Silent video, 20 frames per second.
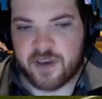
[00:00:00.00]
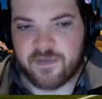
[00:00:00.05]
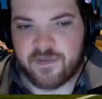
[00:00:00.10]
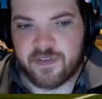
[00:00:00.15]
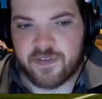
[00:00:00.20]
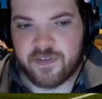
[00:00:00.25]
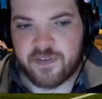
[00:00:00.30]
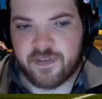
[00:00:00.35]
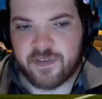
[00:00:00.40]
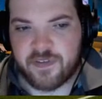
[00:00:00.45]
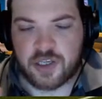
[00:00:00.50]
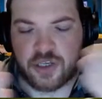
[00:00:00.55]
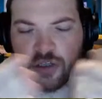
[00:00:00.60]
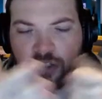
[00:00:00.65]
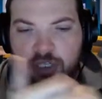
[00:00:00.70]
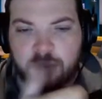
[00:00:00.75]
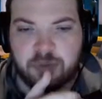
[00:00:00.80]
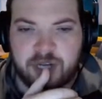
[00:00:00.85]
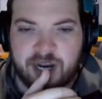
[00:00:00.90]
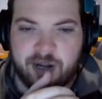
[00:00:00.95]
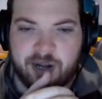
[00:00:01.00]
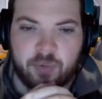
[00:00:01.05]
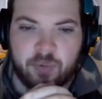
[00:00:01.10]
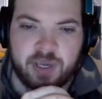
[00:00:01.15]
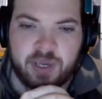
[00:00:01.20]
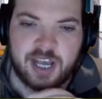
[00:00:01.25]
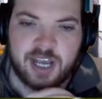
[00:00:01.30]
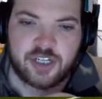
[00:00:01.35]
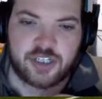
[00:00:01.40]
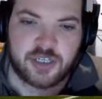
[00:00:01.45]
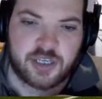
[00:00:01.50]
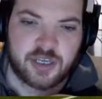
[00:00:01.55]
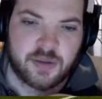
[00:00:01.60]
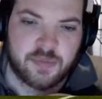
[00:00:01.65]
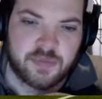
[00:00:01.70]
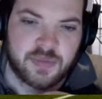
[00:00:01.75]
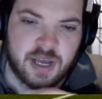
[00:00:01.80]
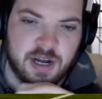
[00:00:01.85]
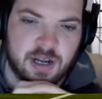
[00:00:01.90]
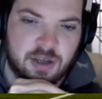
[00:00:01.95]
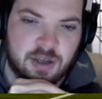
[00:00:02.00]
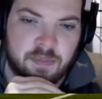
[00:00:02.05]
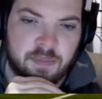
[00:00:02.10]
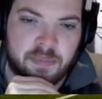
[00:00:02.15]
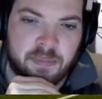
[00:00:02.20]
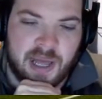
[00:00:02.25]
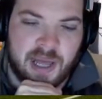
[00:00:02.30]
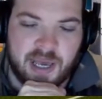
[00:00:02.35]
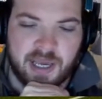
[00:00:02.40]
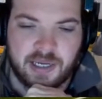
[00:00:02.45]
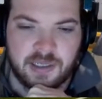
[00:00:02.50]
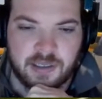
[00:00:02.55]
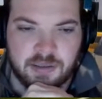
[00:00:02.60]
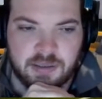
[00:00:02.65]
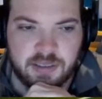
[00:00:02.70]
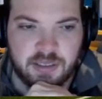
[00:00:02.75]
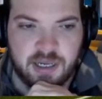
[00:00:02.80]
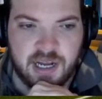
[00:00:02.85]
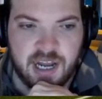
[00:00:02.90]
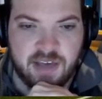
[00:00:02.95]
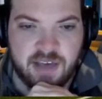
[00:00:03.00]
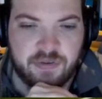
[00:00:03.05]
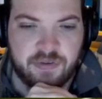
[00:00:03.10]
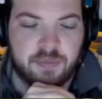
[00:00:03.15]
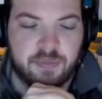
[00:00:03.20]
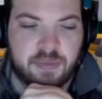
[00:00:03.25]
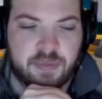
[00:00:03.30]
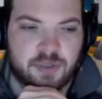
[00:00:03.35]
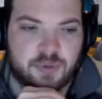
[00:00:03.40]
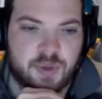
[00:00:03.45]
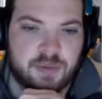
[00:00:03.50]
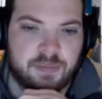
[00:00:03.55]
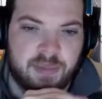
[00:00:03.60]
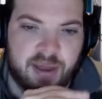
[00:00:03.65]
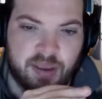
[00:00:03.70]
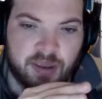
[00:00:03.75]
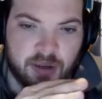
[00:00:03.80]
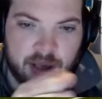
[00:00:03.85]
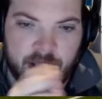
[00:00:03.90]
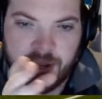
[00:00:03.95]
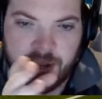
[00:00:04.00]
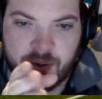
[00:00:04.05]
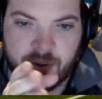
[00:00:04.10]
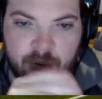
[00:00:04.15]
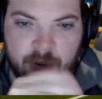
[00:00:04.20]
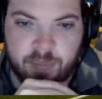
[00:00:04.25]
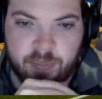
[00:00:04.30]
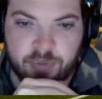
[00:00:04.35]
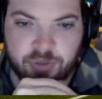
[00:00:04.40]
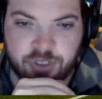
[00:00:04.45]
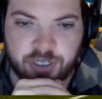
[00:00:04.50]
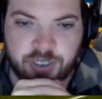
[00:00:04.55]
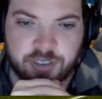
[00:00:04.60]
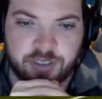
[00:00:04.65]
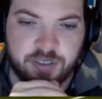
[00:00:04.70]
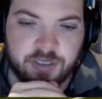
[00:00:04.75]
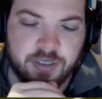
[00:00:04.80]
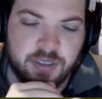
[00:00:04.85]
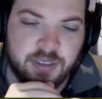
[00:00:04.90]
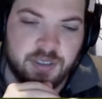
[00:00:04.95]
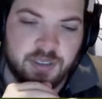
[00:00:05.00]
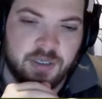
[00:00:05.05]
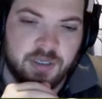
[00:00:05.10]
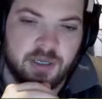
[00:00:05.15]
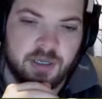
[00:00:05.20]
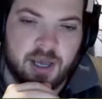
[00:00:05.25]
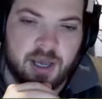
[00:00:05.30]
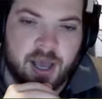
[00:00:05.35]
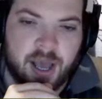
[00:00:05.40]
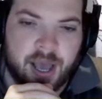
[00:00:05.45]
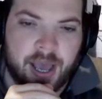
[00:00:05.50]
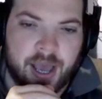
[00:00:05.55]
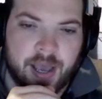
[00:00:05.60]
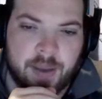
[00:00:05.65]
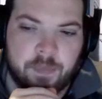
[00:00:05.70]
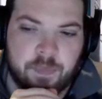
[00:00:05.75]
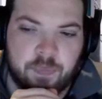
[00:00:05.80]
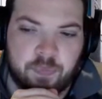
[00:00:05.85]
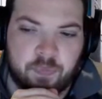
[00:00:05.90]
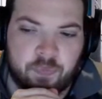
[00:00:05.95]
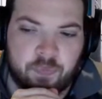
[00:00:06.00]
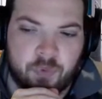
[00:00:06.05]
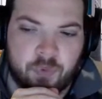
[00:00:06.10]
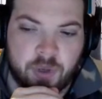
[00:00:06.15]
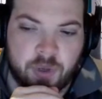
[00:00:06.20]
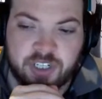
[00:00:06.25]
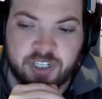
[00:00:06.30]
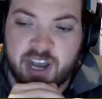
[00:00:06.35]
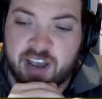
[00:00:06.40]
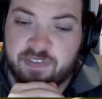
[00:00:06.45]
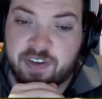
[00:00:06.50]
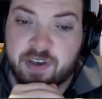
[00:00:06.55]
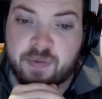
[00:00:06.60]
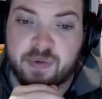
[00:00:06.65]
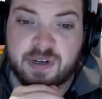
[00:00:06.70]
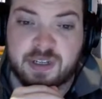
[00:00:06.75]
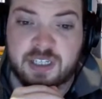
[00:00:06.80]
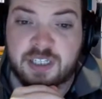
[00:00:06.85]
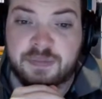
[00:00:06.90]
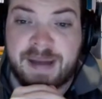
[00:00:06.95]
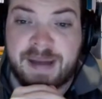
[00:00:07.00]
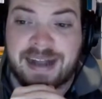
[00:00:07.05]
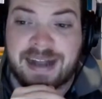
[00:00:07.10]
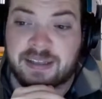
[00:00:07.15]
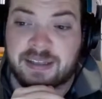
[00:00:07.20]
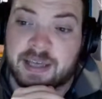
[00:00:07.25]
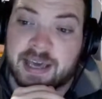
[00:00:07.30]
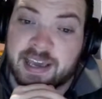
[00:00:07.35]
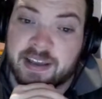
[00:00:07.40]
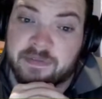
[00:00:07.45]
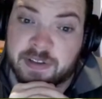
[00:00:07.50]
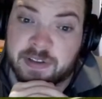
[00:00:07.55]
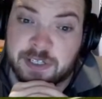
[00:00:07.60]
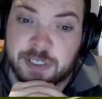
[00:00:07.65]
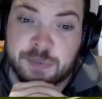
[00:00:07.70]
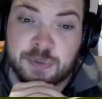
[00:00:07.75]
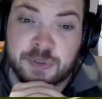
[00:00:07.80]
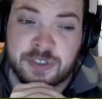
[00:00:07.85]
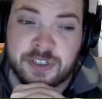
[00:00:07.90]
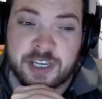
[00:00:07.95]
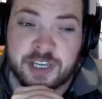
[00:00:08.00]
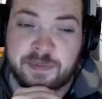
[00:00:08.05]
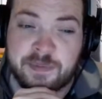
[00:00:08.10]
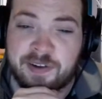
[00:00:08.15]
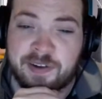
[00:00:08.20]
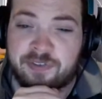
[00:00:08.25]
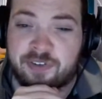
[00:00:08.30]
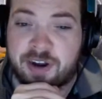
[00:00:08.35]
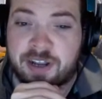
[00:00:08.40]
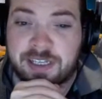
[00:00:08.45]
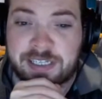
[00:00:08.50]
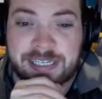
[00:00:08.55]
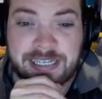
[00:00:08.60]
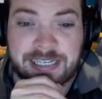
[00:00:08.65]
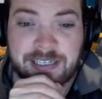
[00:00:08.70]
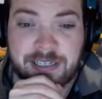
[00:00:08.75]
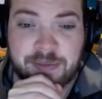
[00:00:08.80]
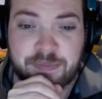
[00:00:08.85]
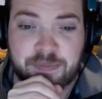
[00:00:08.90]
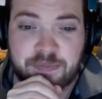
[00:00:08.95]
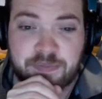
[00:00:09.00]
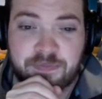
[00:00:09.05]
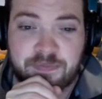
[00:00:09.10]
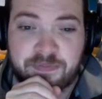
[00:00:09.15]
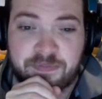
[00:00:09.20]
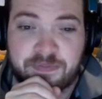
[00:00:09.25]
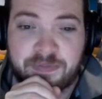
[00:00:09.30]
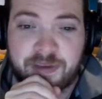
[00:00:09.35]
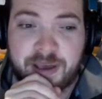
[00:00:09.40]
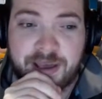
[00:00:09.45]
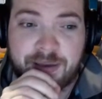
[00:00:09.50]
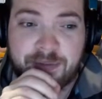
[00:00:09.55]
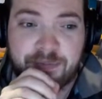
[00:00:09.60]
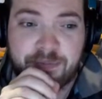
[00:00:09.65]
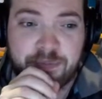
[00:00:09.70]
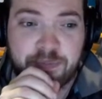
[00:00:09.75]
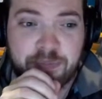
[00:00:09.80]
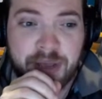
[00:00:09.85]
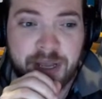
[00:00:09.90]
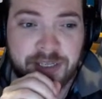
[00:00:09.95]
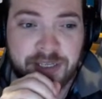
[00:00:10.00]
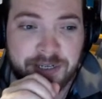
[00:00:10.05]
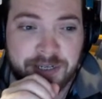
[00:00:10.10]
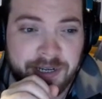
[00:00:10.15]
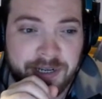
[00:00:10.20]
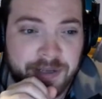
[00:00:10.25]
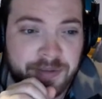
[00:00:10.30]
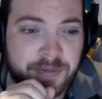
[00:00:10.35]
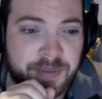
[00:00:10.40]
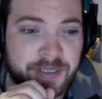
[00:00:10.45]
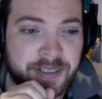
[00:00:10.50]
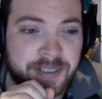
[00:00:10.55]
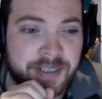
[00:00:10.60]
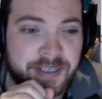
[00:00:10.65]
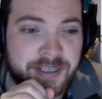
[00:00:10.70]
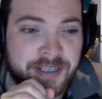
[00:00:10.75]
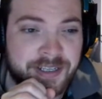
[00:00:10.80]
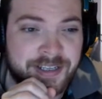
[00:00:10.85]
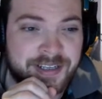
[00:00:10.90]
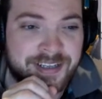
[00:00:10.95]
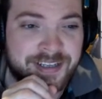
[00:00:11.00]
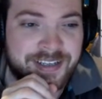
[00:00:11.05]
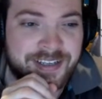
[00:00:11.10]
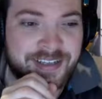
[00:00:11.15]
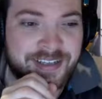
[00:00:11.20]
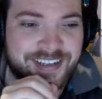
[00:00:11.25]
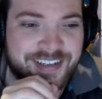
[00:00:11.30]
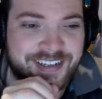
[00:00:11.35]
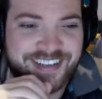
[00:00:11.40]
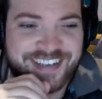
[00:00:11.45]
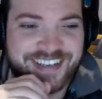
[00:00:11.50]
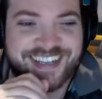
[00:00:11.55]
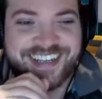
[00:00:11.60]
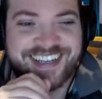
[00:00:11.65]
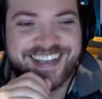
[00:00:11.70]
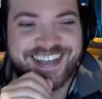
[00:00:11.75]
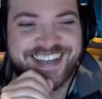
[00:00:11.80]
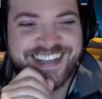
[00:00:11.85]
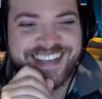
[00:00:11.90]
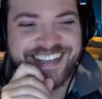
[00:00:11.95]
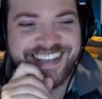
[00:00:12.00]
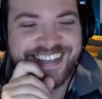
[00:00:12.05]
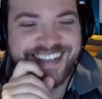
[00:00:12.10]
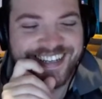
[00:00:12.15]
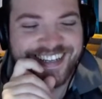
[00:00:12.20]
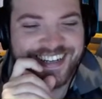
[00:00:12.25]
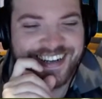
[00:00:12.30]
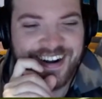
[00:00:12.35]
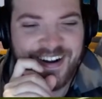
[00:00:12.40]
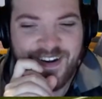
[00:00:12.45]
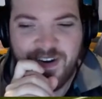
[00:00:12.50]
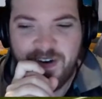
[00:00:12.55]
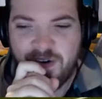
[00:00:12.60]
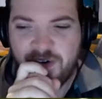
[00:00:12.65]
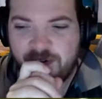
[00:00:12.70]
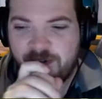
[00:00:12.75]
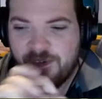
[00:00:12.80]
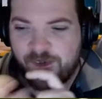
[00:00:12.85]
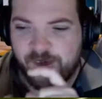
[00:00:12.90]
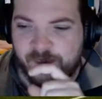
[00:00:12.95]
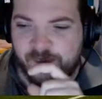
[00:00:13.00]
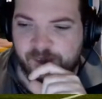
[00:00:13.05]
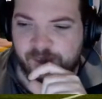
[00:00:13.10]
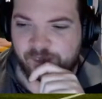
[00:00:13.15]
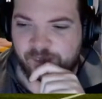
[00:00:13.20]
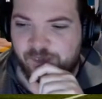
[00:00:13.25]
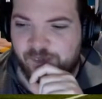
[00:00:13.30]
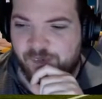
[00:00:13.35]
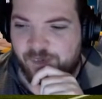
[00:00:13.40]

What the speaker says: go on our YouTube channel, we actually done a combined 11 between Man United and Real Madrid, which I think would have smacked that Invincibles team left, right, and centre. Personally, we've got another comment from Fahim there, David.